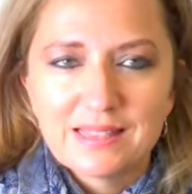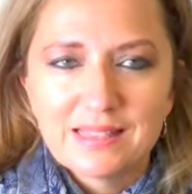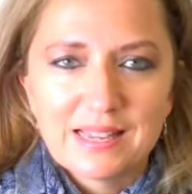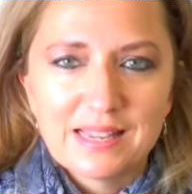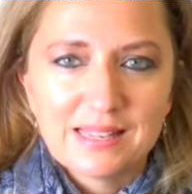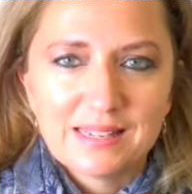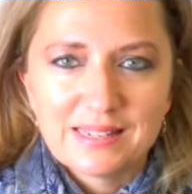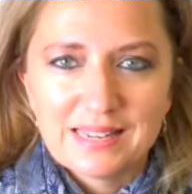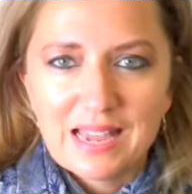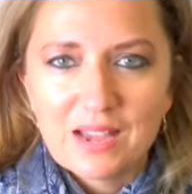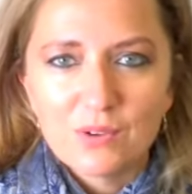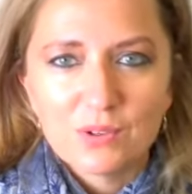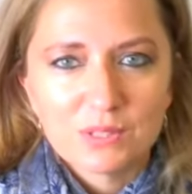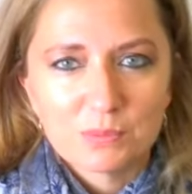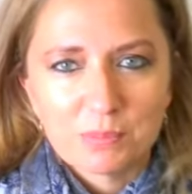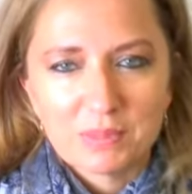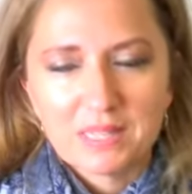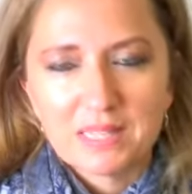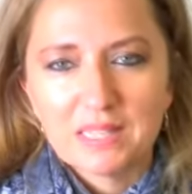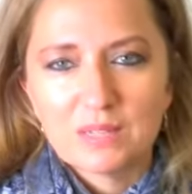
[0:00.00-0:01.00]
that now is
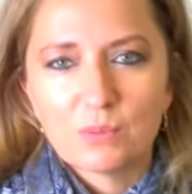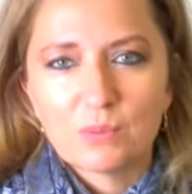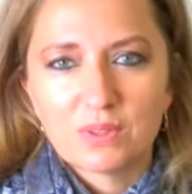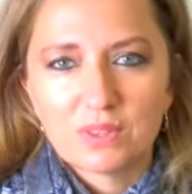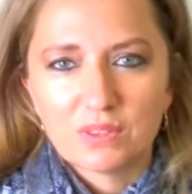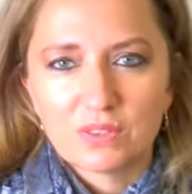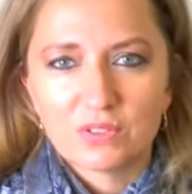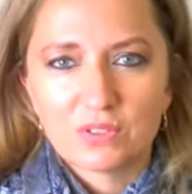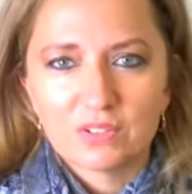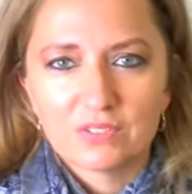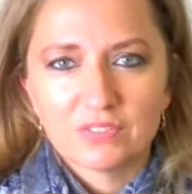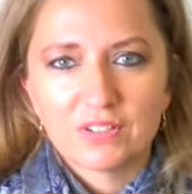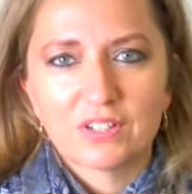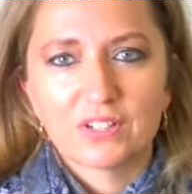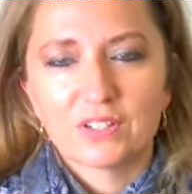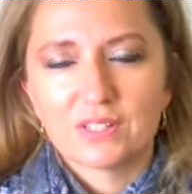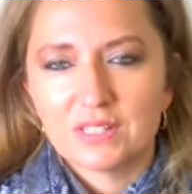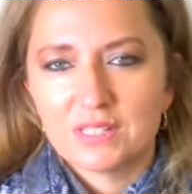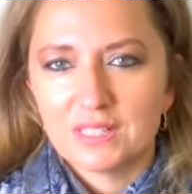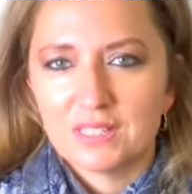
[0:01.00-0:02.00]
played with the third
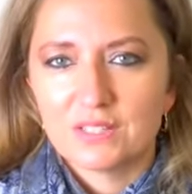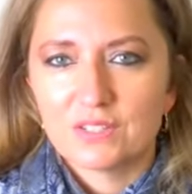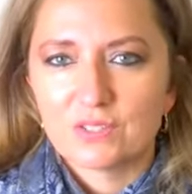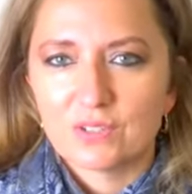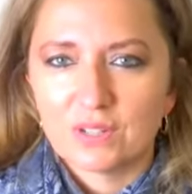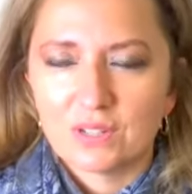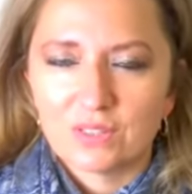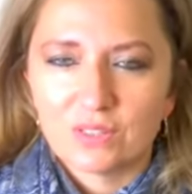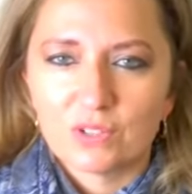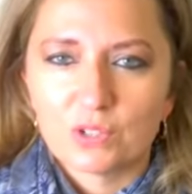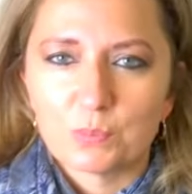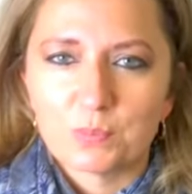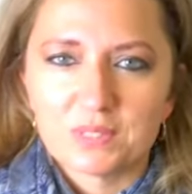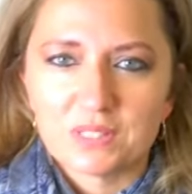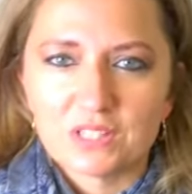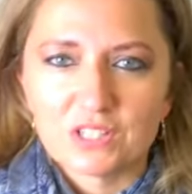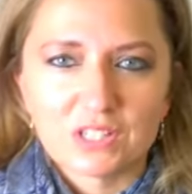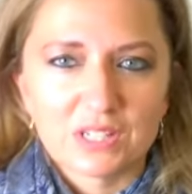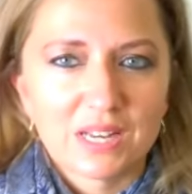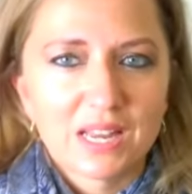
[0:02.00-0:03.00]
finger on the D string in third
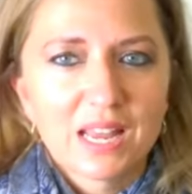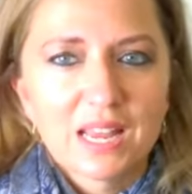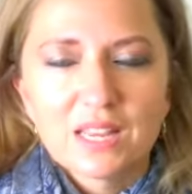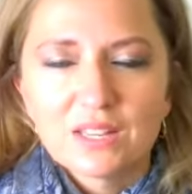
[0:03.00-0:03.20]
position.